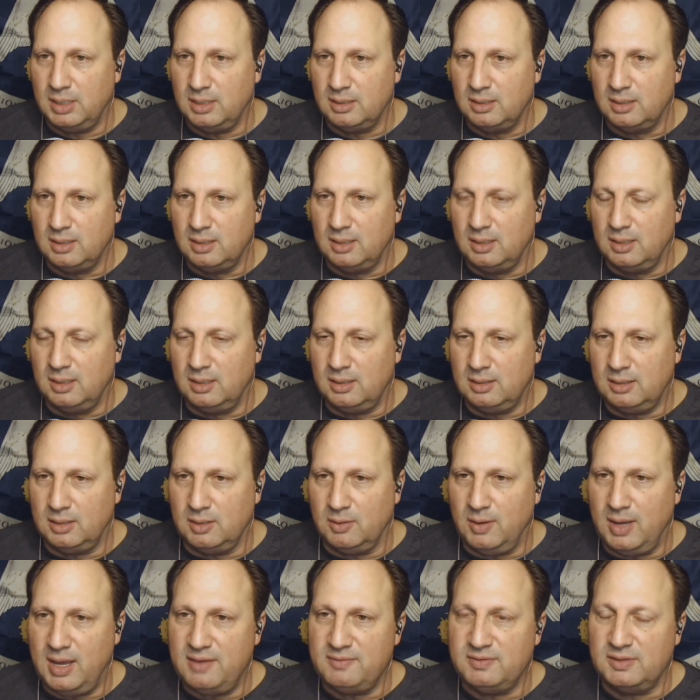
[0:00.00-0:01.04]
But,
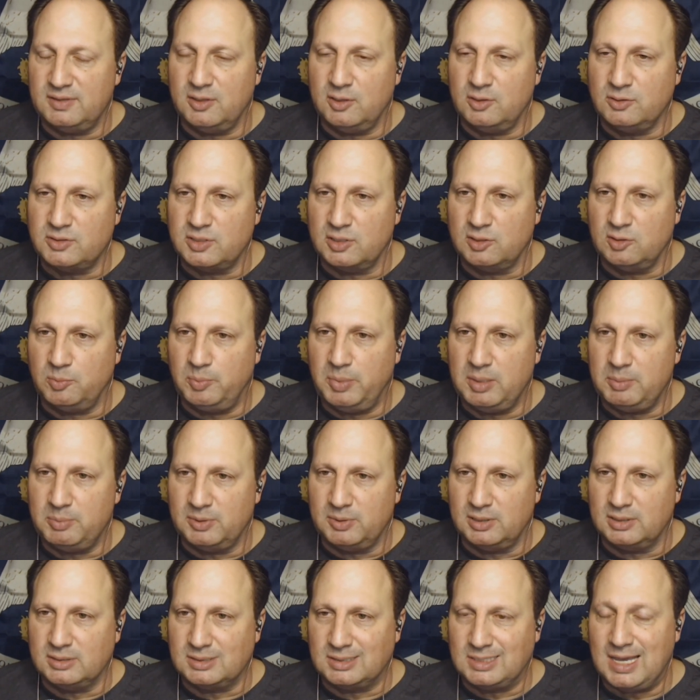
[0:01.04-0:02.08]
you know, having those other
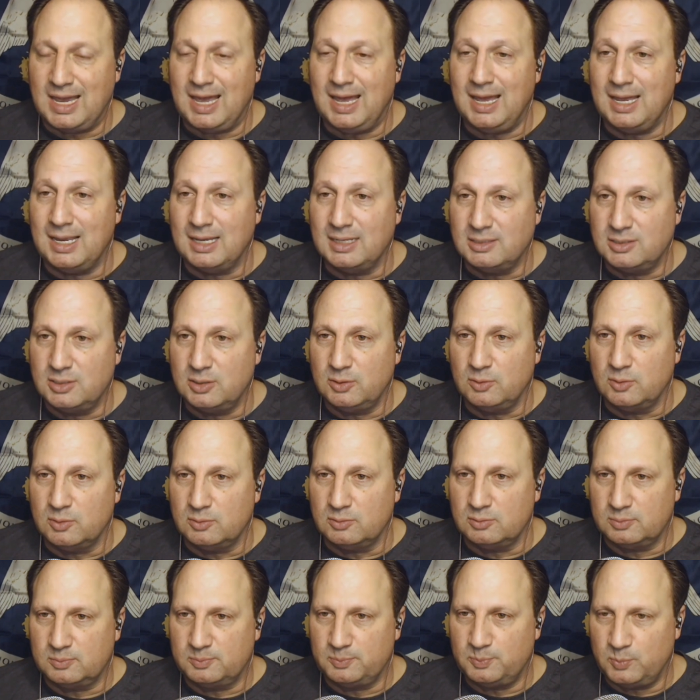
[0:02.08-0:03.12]
people as guides
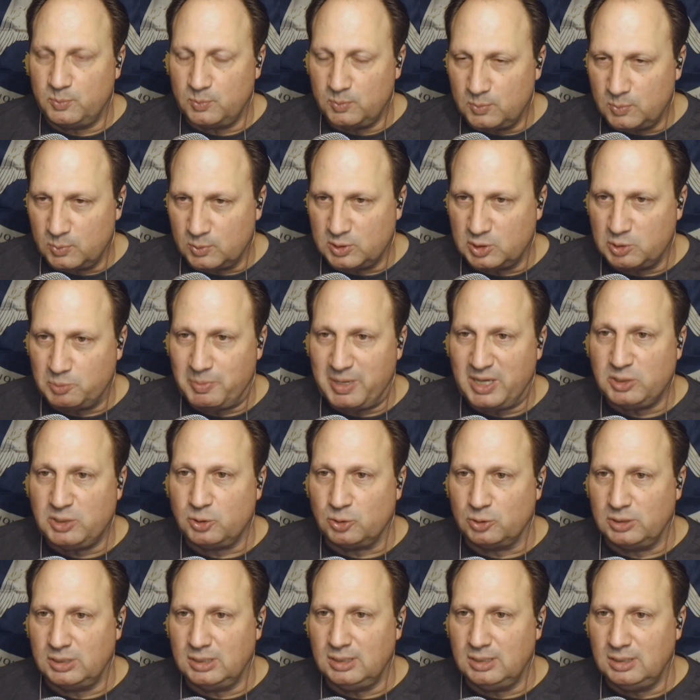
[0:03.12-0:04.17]
who are
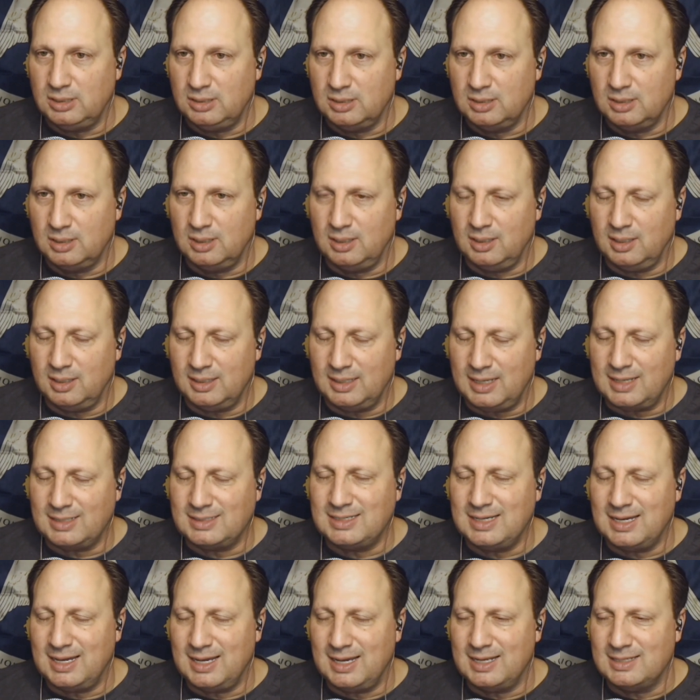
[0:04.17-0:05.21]
specialty,
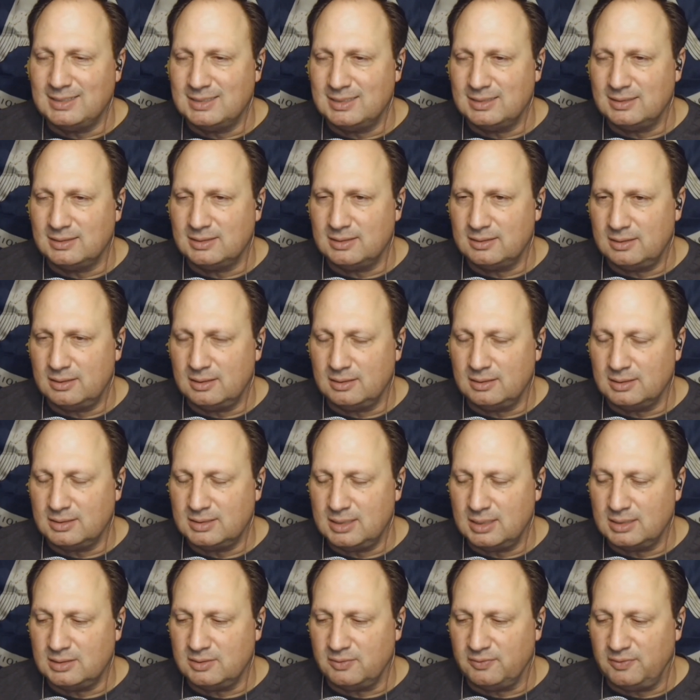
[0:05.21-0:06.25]
not guides in
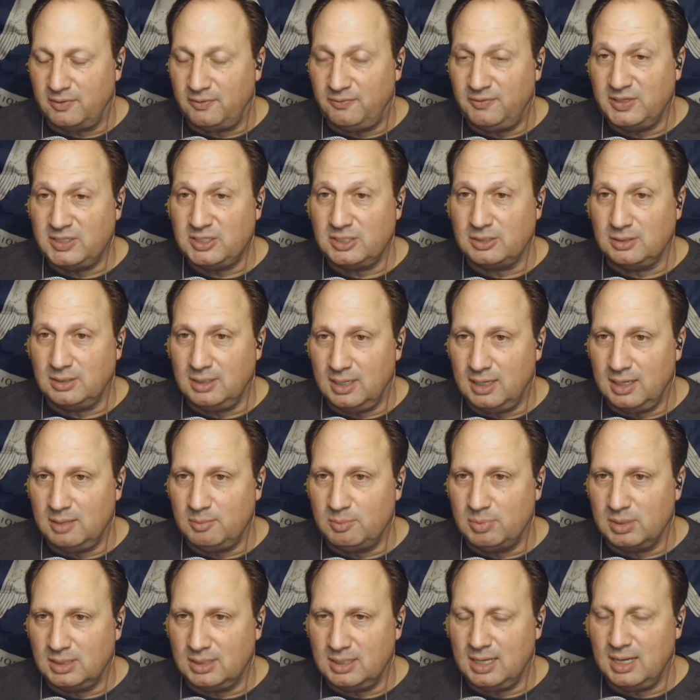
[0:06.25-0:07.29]
the sense of a fishing
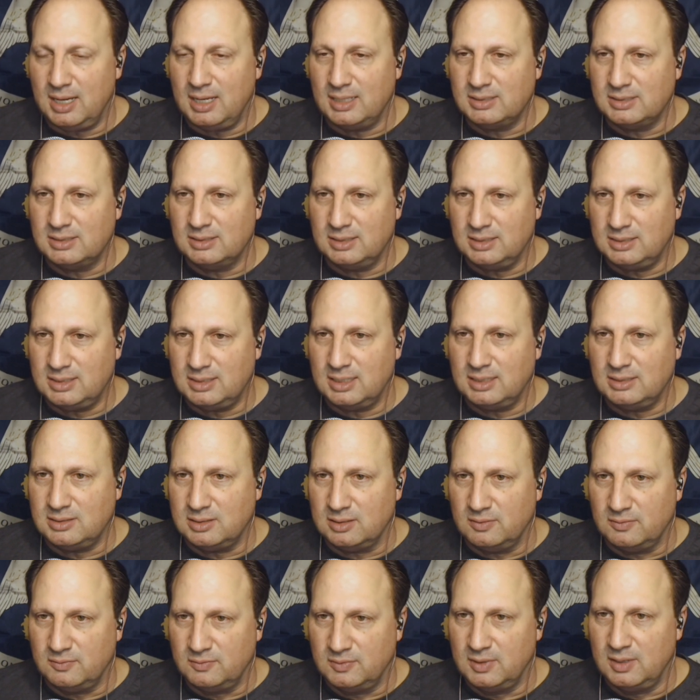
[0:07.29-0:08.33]
guide, but guides in the
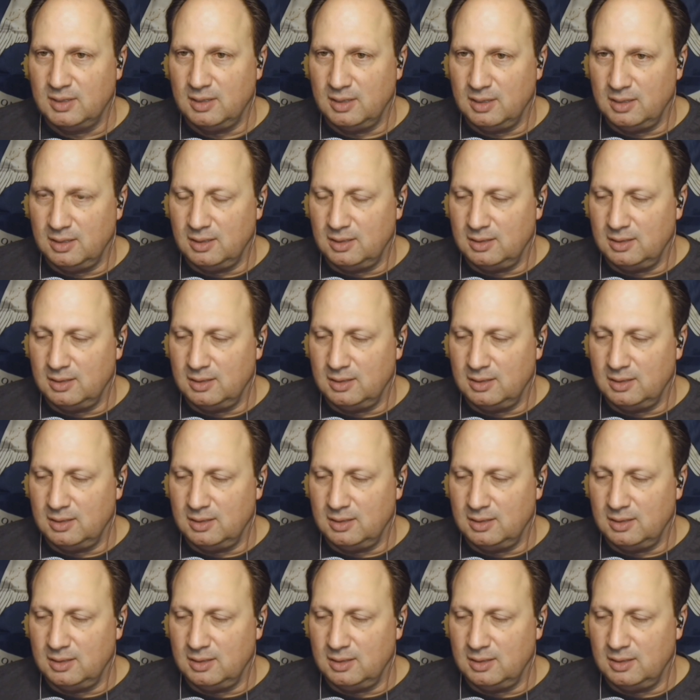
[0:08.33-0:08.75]
sense of